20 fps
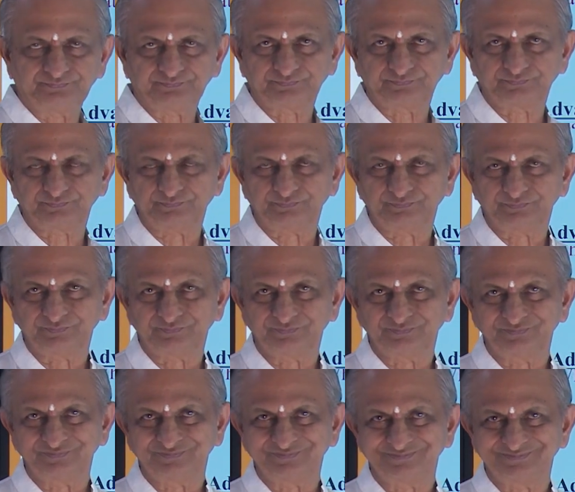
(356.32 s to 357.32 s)

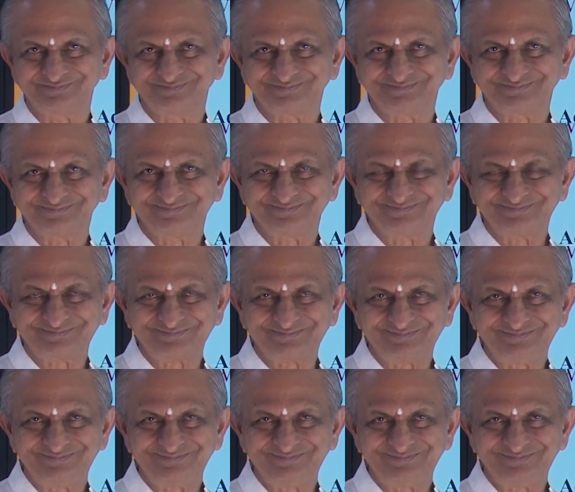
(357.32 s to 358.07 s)
Nothing is said.